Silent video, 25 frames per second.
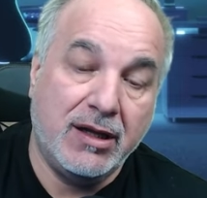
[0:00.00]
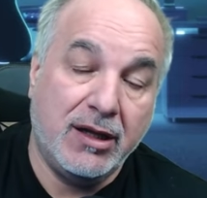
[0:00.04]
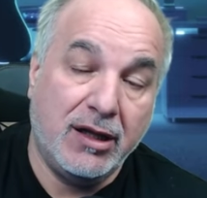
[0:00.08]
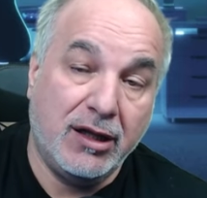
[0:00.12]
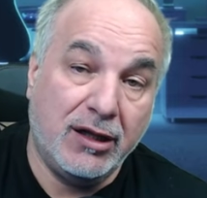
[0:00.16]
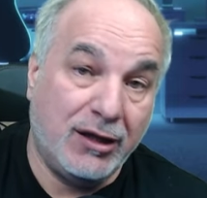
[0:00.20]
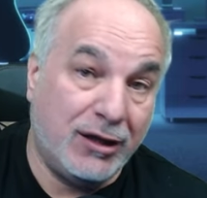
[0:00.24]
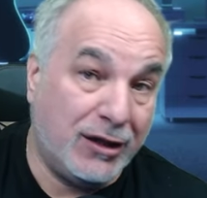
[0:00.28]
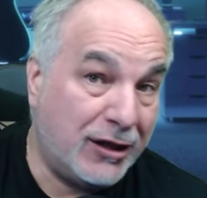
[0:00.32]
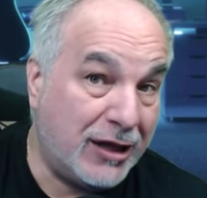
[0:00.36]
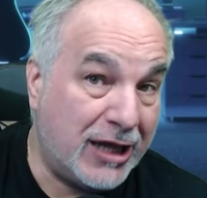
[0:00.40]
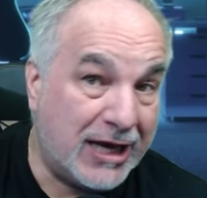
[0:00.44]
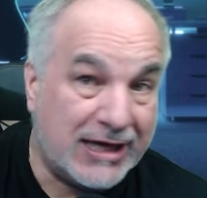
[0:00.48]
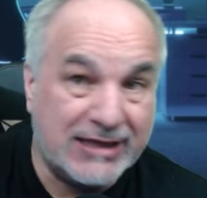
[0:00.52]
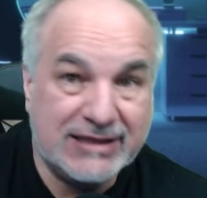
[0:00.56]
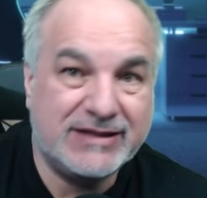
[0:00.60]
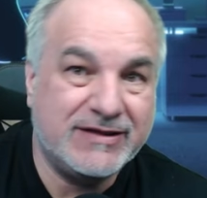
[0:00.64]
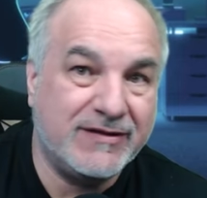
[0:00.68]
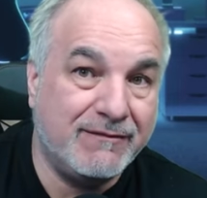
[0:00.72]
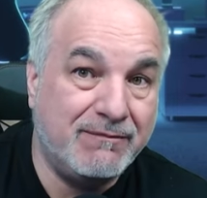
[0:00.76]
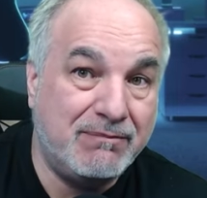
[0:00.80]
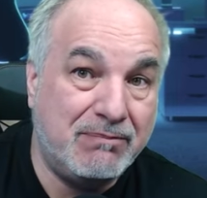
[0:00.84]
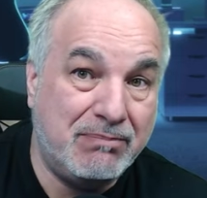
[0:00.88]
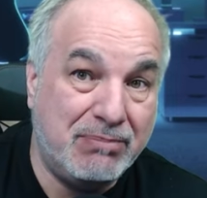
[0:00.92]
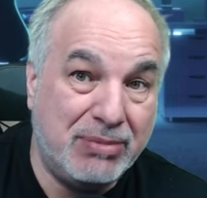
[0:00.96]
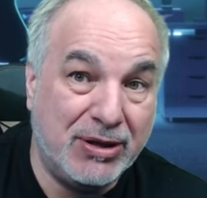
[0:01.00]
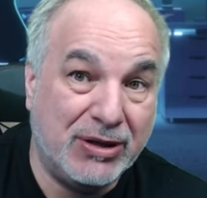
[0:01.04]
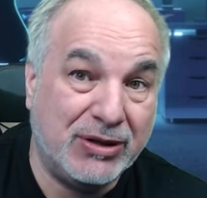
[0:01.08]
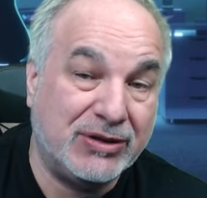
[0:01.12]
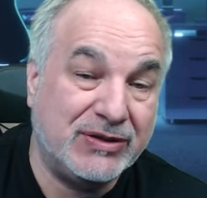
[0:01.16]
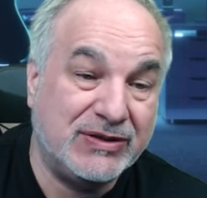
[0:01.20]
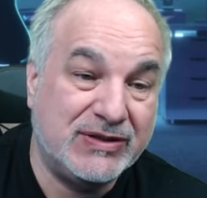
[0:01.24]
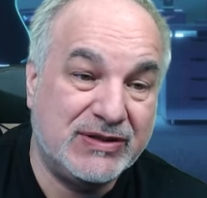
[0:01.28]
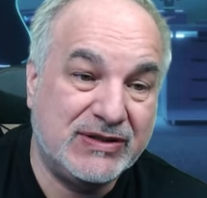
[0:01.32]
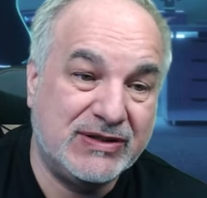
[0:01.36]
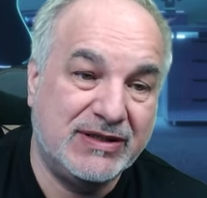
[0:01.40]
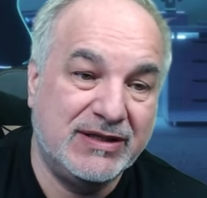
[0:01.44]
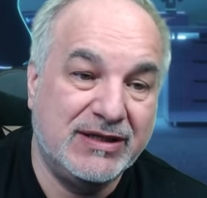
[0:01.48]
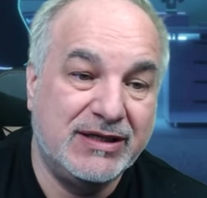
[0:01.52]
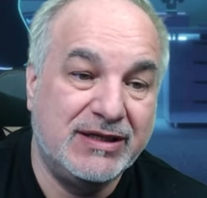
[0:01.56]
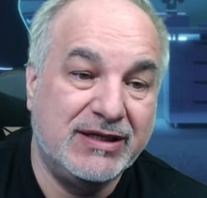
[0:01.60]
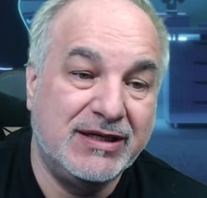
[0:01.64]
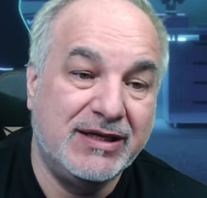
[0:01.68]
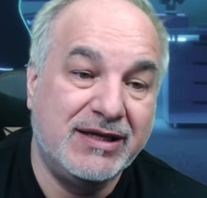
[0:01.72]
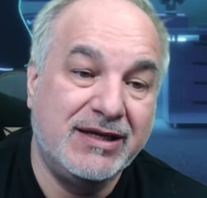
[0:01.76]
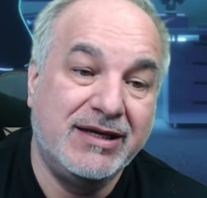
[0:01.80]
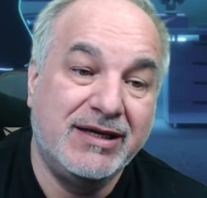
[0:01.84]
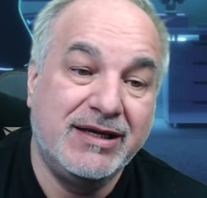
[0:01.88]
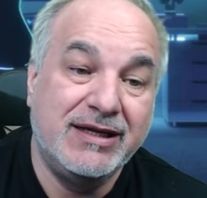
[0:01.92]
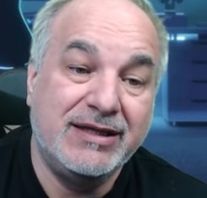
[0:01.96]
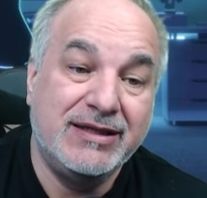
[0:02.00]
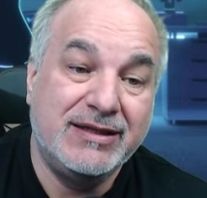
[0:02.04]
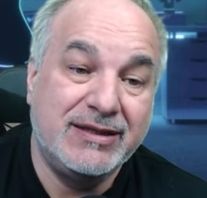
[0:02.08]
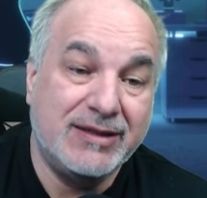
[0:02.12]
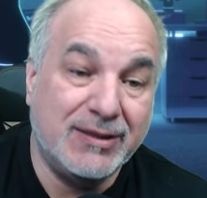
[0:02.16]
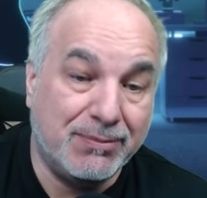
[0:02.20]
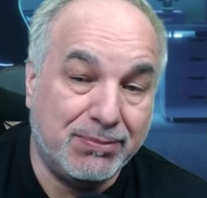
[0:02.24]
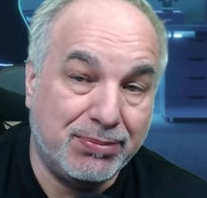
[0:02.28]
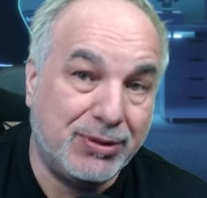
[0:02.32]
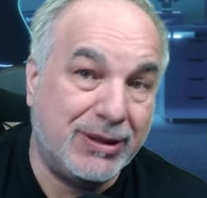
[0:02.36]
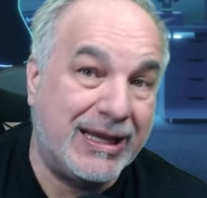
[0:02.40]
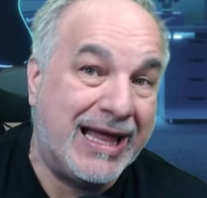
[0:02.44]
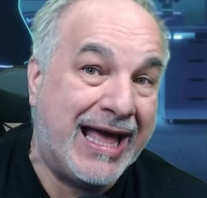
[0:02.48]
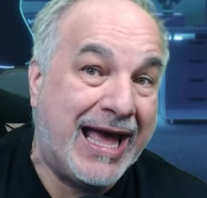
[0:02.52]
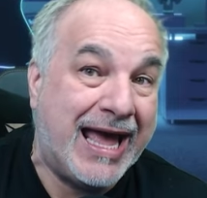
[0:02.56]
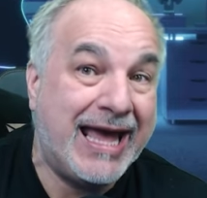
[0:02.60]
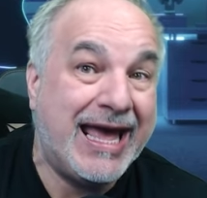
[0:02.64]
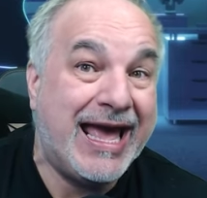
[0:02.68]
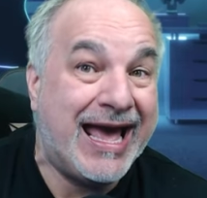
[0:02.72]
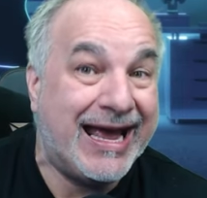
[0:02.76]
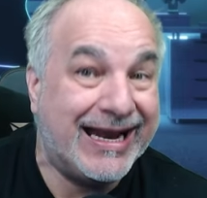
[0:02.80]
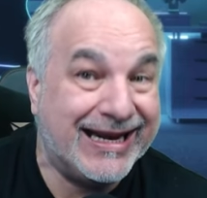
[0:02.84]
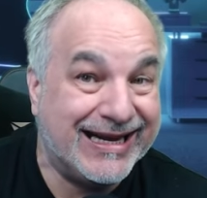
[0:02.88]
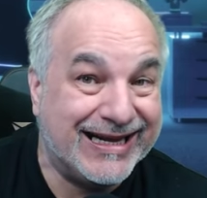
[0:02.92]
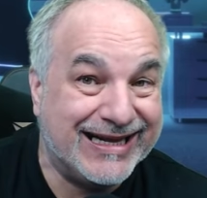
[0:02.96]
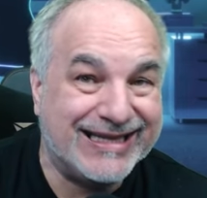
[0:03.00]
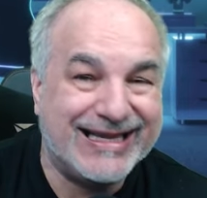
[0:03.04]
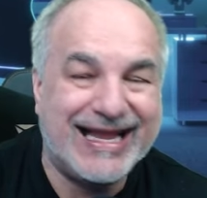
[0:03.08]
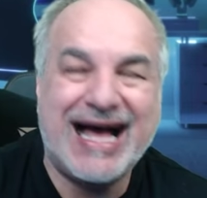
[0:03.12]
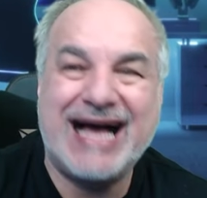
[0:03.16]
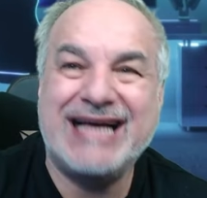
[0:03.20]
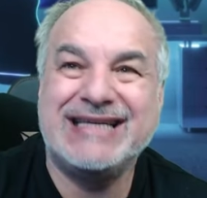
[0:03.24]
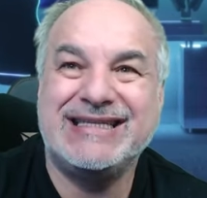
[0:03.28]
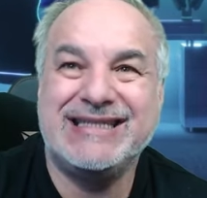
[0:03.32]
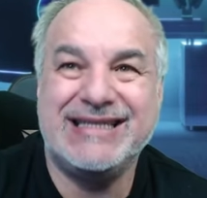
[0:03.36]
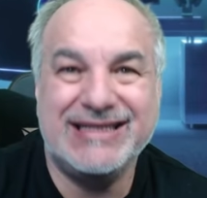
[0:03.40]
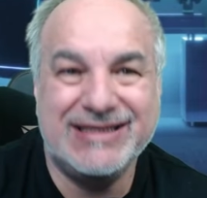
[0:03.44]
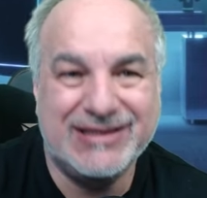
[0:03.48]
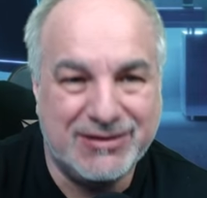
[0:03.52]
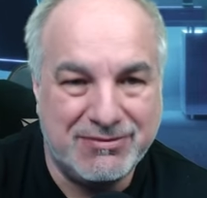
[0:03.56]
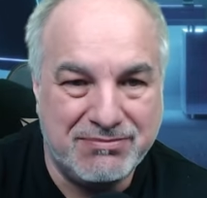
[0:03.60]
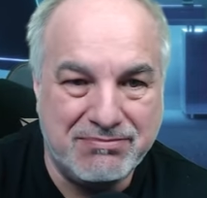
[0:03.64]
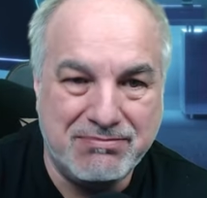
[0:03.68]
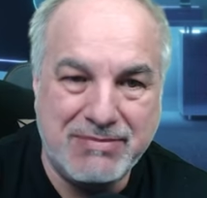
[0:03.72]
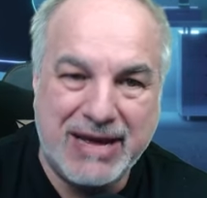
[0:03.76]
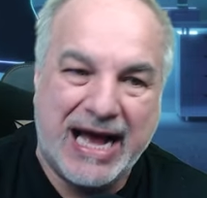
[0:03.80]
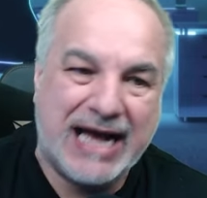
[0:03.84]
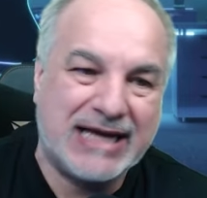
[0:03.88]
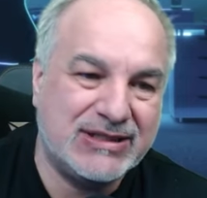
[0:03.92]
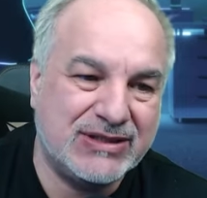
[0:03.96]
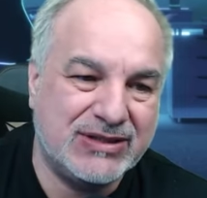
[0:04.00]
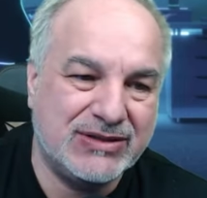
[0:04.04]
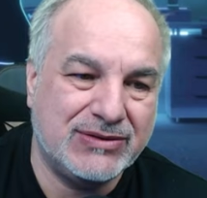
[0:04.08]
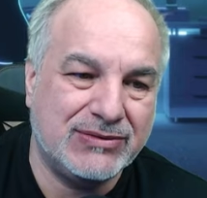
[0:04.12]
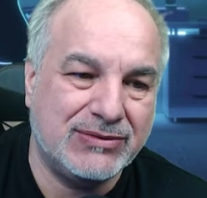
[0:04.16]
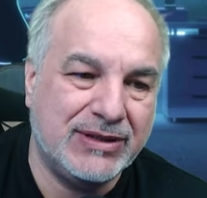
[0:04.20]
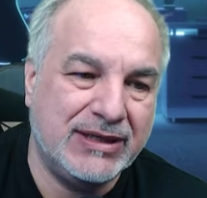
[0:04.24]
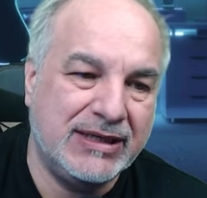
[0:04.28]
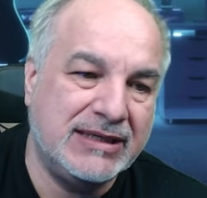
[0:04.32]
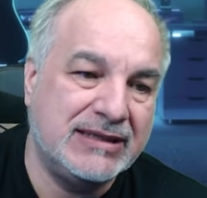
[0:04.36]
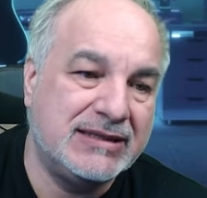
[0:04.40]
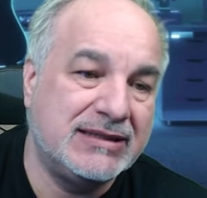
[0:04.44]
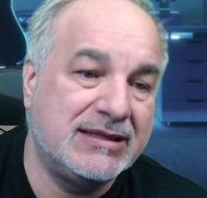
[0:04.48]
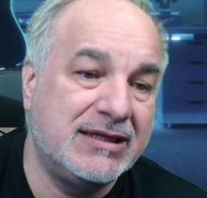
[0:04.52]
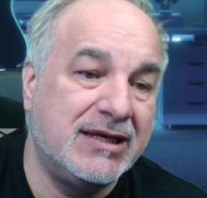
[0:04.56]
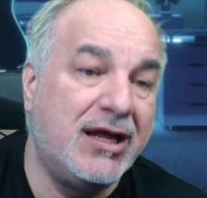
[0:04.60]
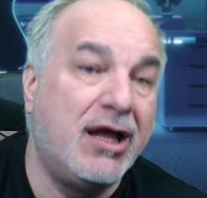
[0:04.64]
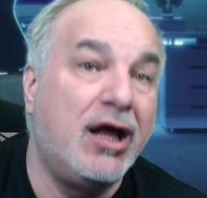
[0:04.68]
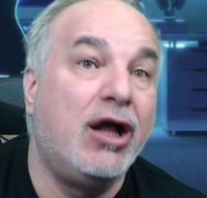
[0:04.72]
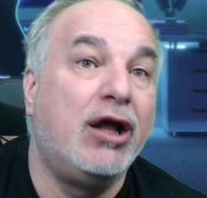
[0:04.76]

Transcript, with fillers: lots of builds to play, and classes and masteries.